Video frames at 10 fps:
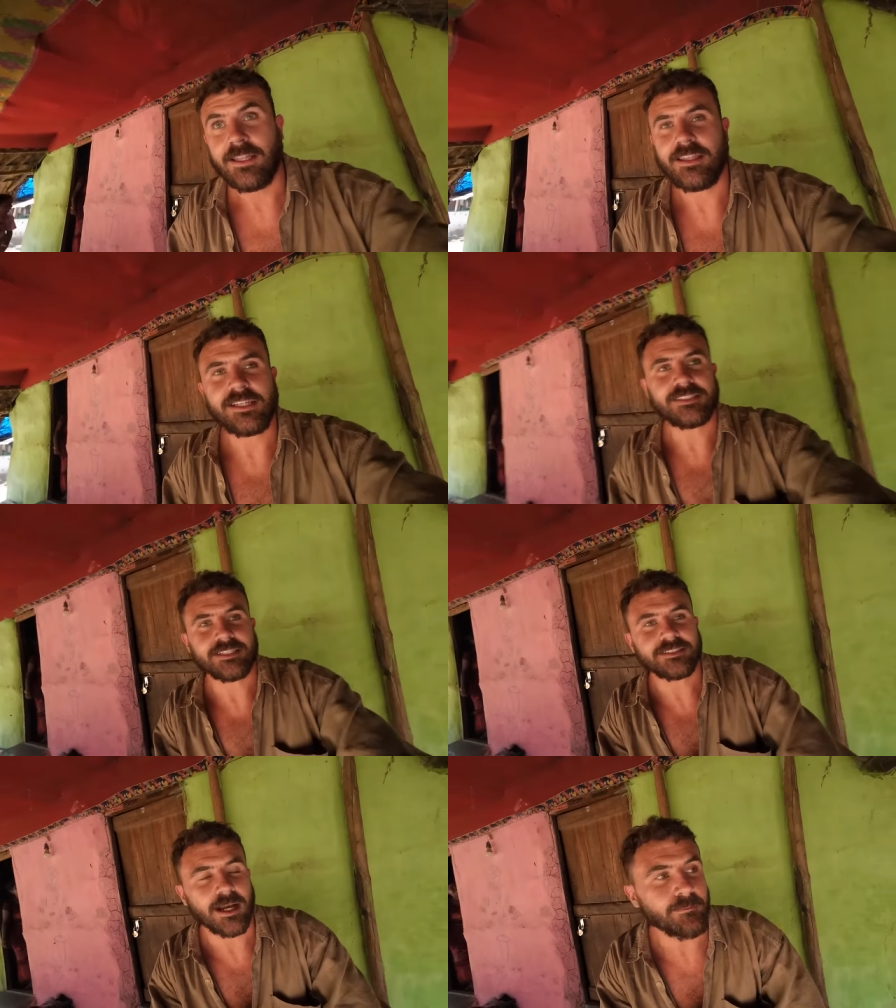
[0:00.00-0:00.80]
This
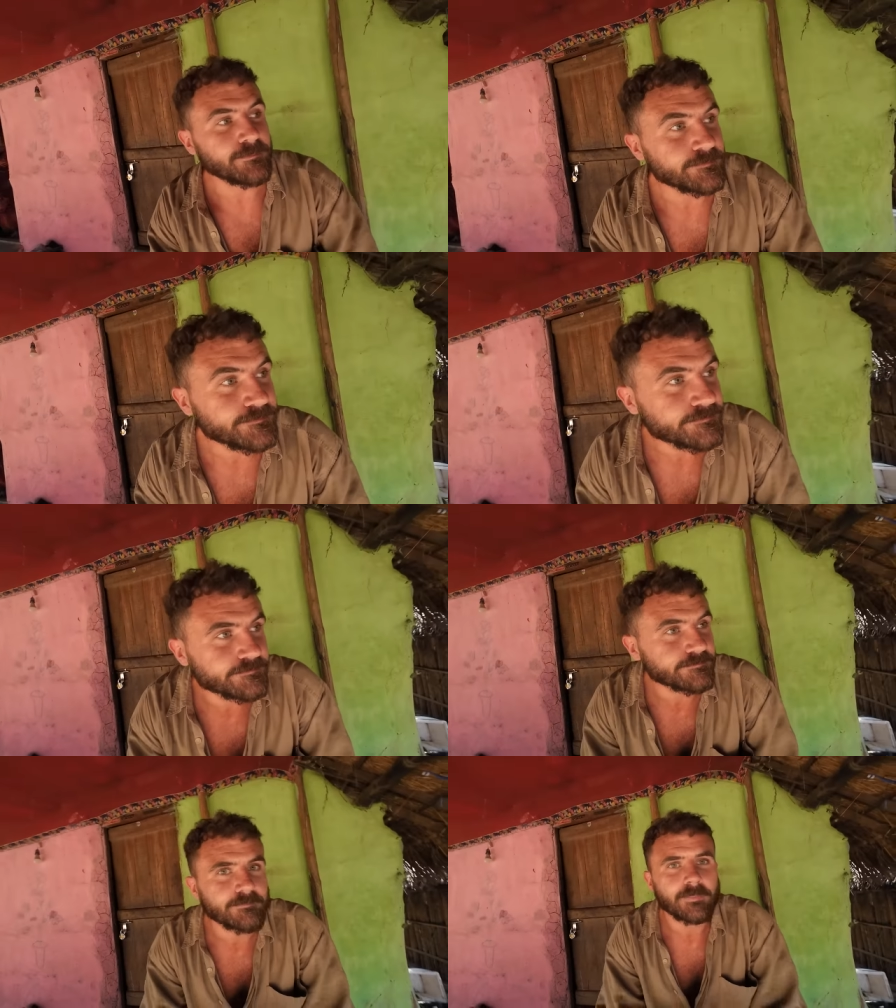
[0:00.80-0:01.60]
is um.
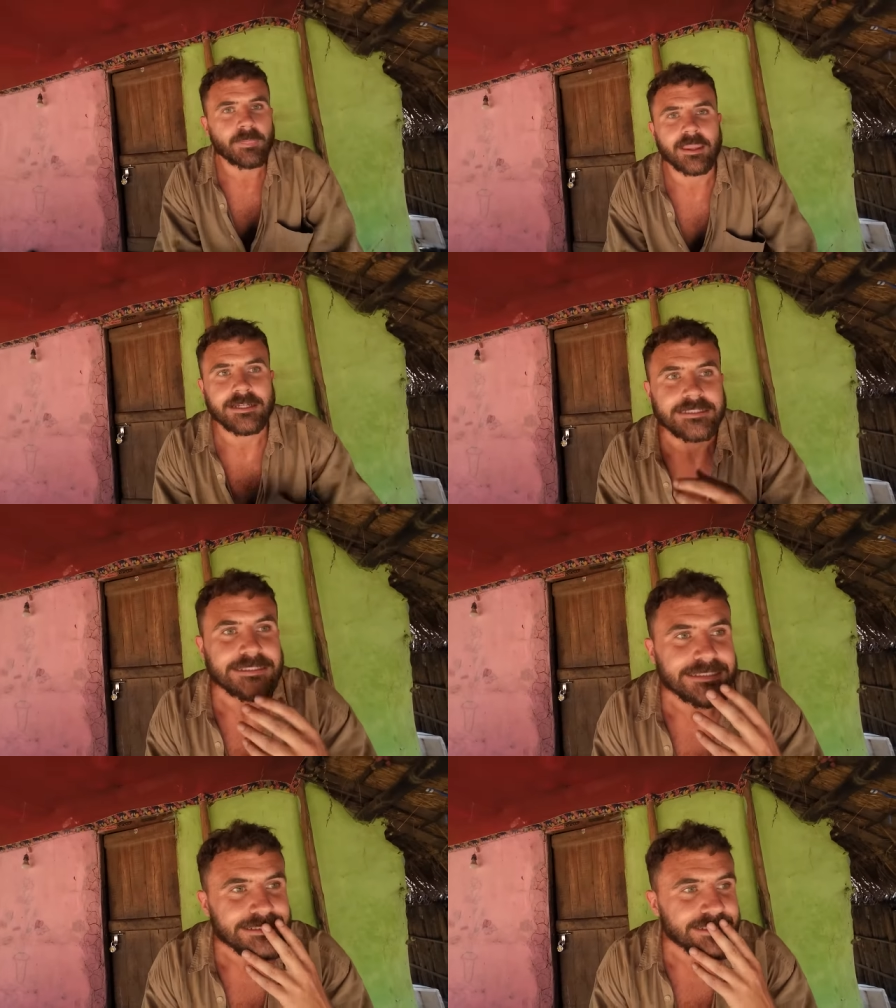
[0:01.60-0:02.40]

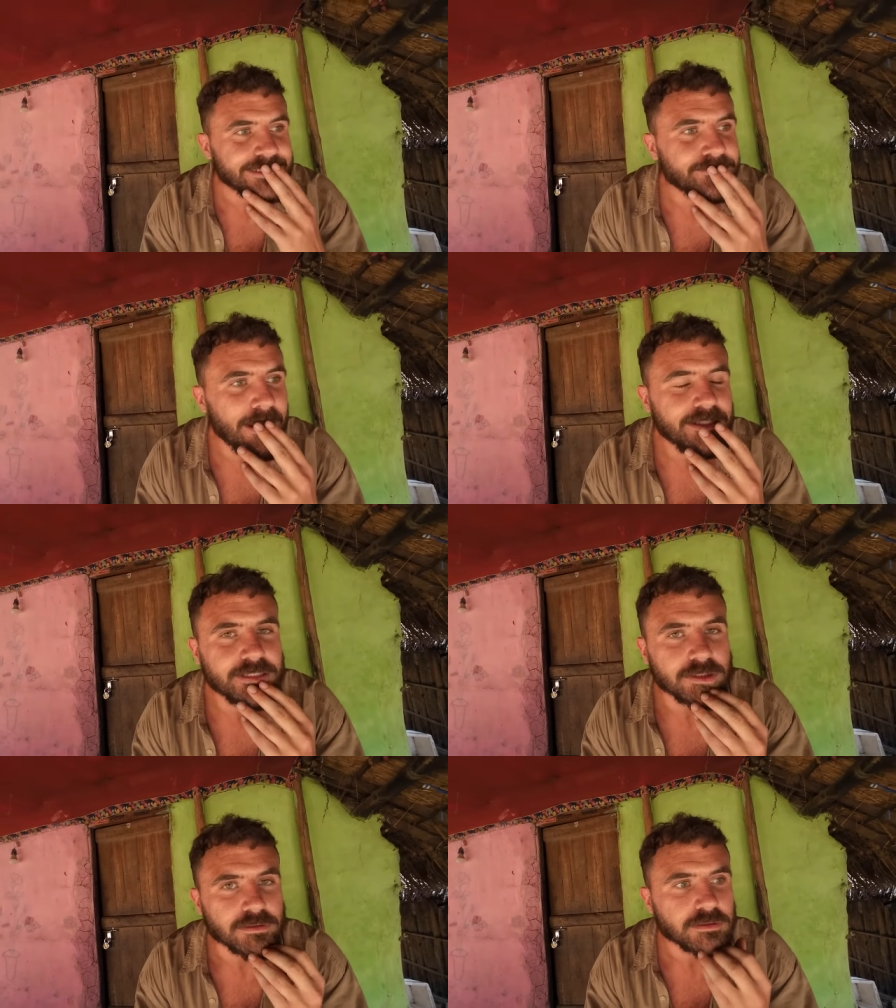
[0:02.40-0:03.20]
This is
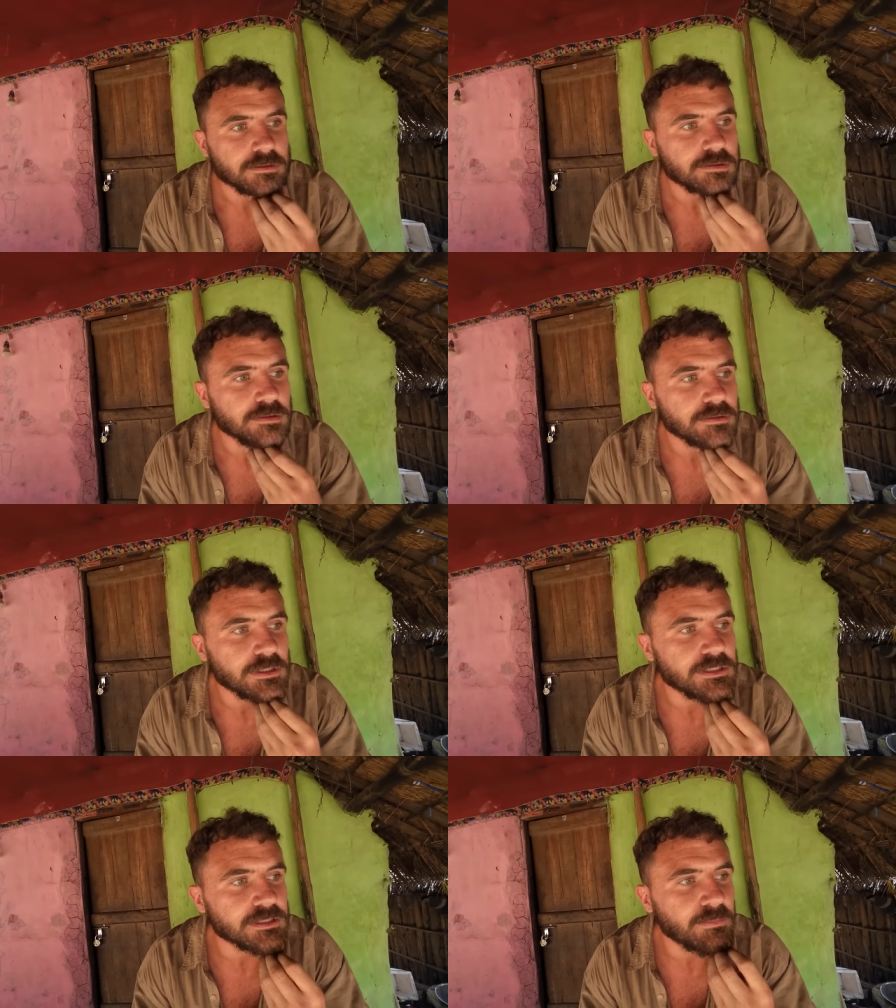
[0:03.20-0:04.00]
mental.
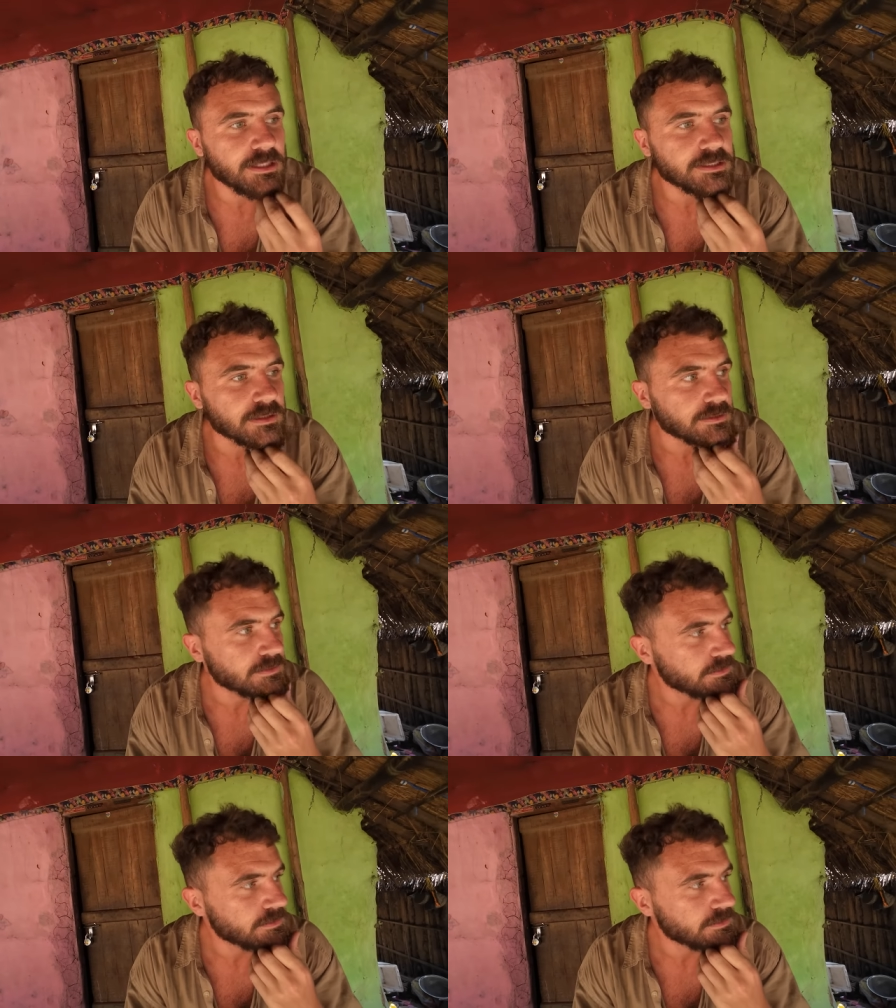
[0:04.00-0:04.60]
This is mental.